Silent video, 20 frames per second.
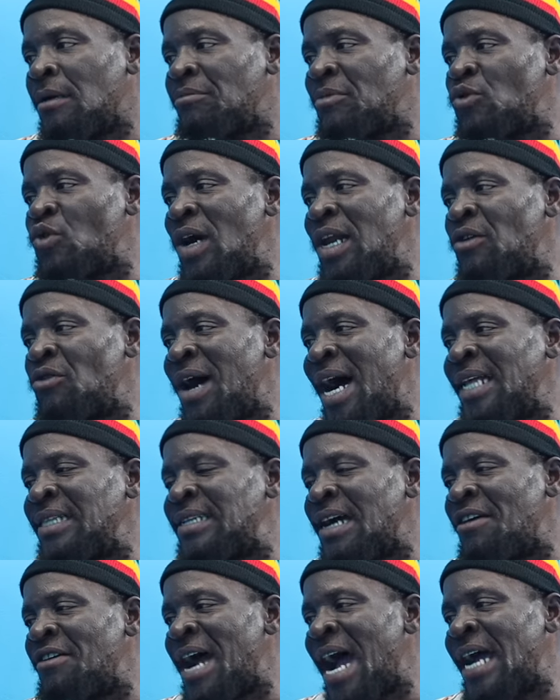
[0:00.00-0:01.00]
We well
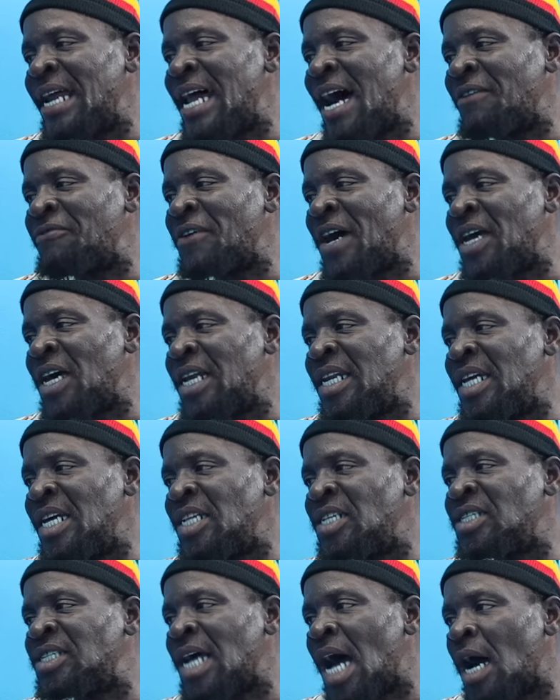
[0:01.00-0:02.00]
want a rider for your
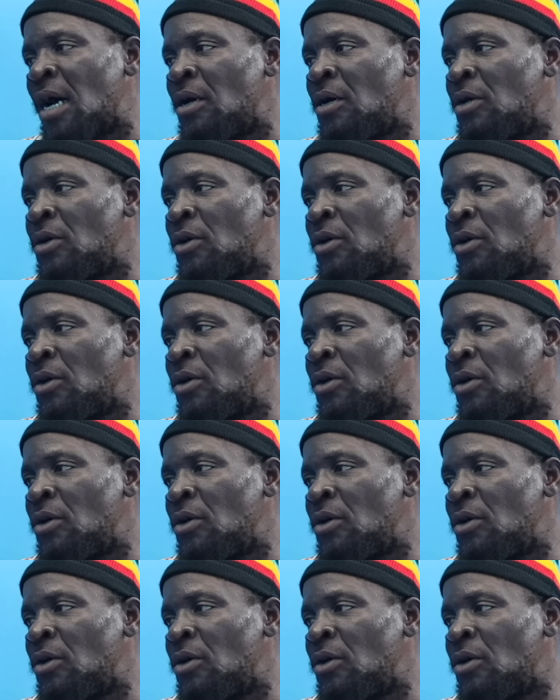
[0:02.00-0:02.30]
ninja.